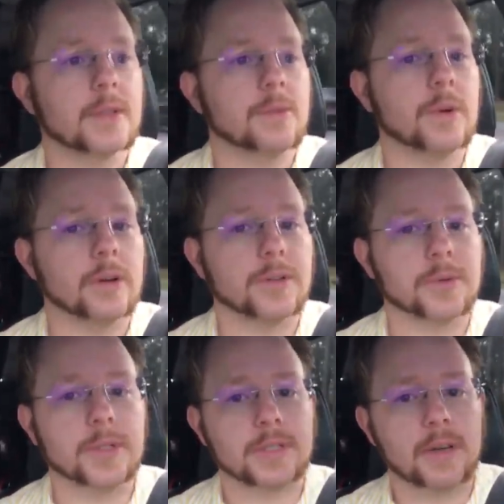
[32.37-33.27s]
We are
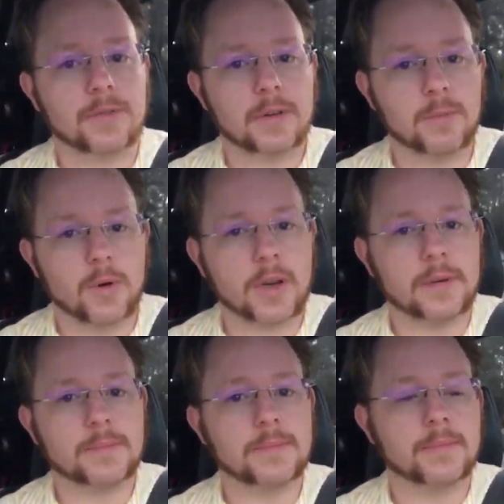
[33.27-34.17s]
doing stuff. Good
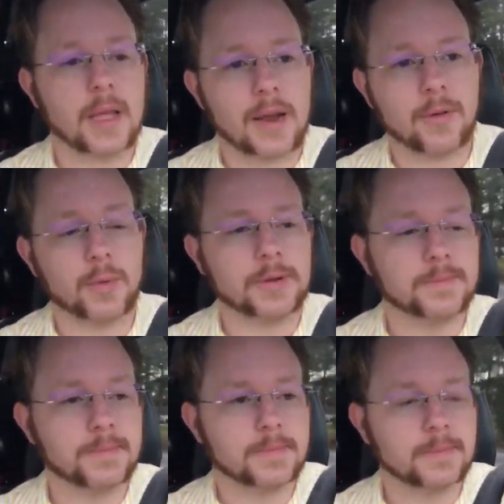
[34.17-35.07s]
morning, everyone.